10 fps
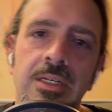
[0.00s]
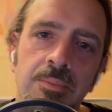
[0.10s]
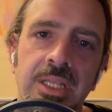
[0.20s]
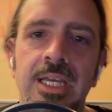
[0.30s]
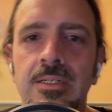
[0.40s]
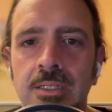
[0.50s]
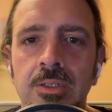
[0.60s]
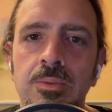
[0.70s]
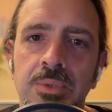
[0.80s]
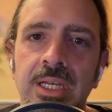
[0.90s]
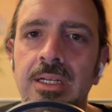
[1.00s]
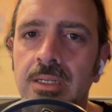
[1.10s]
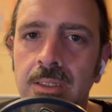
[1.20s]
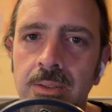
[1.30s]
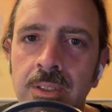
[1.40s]
plan code.
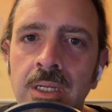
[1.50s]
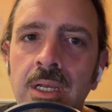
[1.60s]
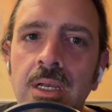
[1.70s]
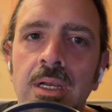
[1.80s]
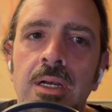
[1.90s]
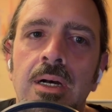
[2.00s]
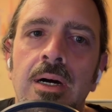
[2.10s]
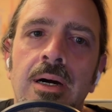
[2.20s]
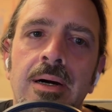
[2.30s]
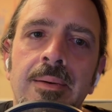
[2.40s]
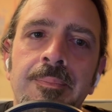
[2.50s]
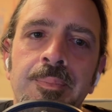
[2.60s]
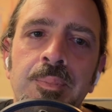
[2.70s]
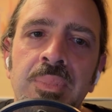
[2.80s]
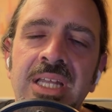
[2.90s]

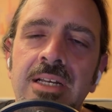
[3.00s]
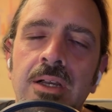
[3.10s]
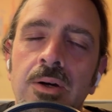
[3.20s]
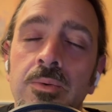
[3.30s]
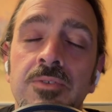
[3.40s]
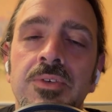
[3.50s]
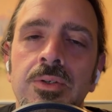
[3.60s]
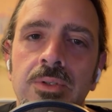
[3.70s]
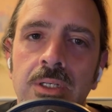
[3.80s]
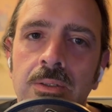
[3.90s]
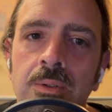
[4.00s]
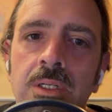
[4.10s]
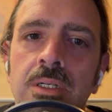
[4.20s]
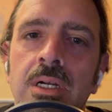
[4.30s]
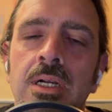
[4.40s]
Plan code review, though.
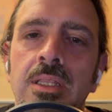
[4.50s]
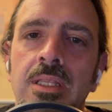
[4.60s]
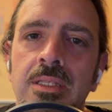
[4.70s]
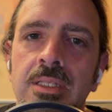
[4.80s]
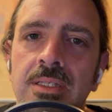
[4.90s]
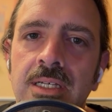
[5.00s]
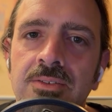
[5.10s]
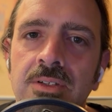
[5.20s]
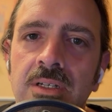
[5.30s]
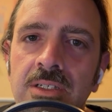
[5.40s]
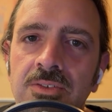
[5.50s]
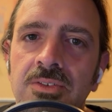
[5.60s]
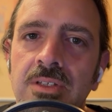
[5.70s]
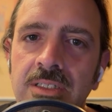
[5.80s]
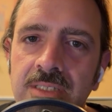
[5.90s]
I think that's a nice
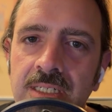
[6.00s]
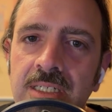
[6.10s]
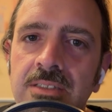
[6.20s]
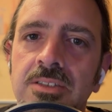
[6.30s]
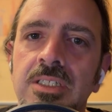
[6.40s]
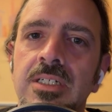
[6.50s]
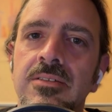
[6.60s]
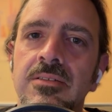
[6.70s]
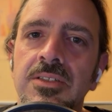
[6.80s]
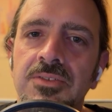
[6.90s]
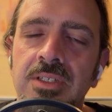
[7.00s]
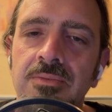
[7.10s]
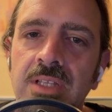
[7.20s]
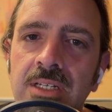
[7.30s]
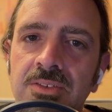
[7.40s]
thought technology now. At least give
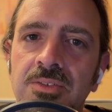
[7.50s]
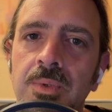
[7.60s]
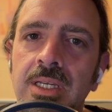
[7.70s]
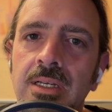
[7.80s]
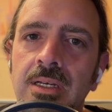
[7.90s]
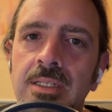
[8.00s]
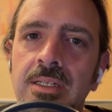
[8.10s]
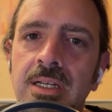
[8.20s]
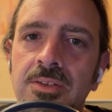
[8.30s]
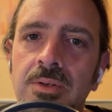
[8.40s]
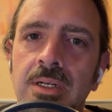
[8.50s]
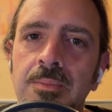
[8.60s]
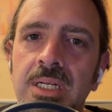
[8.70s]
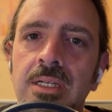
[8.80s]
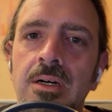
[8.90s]
that a swing on the next round.
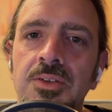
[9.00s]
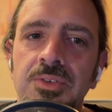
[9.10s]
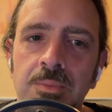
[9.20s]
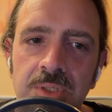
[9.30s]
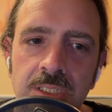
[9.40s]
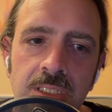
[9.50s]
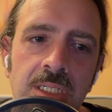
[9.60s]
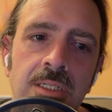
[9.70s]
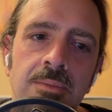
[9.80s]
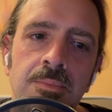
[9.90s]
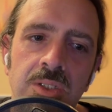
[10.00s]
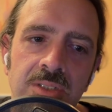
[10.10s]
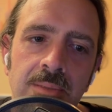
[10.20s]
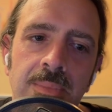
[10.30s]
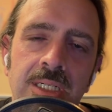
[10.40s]
But I also appreciate
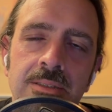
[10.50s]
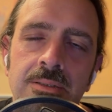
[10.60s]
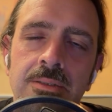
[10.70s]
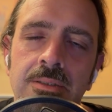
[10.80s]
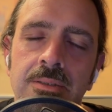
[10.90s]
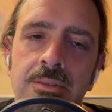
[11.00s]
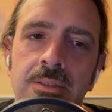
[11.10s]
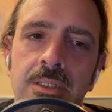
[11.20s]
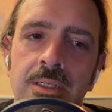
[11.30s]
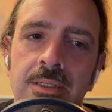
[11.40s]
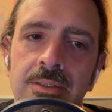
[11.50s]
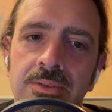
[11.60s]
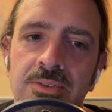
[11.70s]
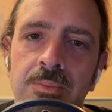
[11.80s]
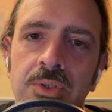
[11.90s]
multi-model
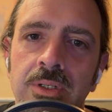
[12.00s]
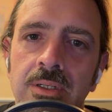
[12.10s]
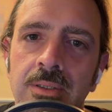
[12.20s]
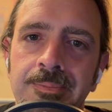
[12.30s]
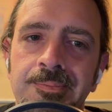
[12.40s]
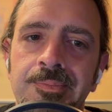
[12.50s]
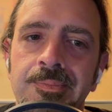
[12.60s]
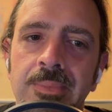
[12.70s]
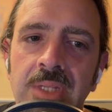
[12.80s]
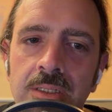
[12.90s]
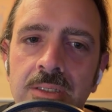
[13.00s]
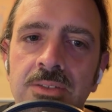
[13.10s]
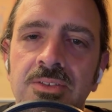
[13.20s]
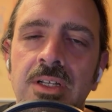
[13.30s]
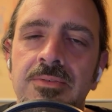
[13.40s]
support. Good
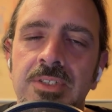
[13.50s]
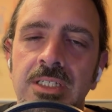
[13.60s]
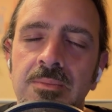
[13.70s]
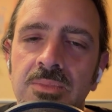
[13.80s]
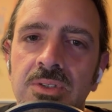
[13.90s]
stuff, James.